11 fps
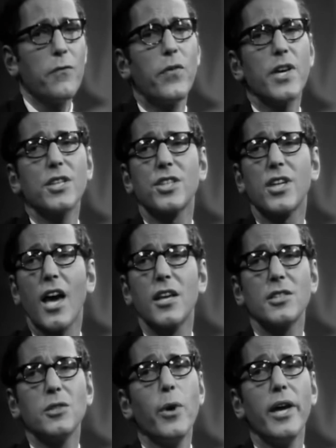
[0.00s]
Fish gotta
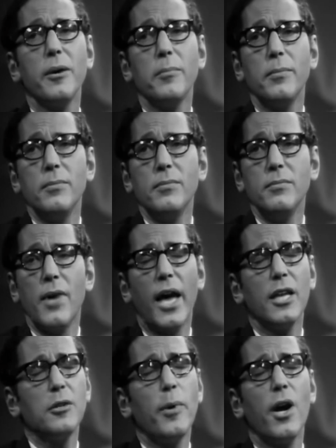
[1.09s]
swim
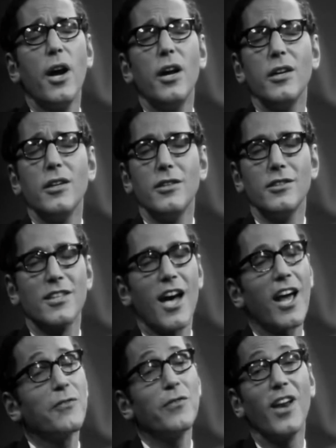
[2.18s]
and birds
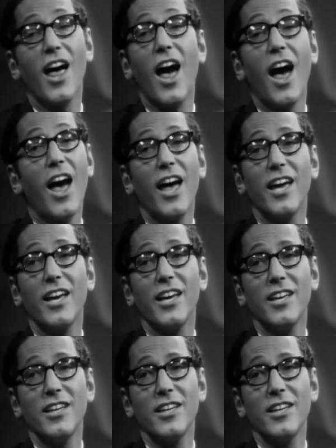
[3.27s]
gotta fly,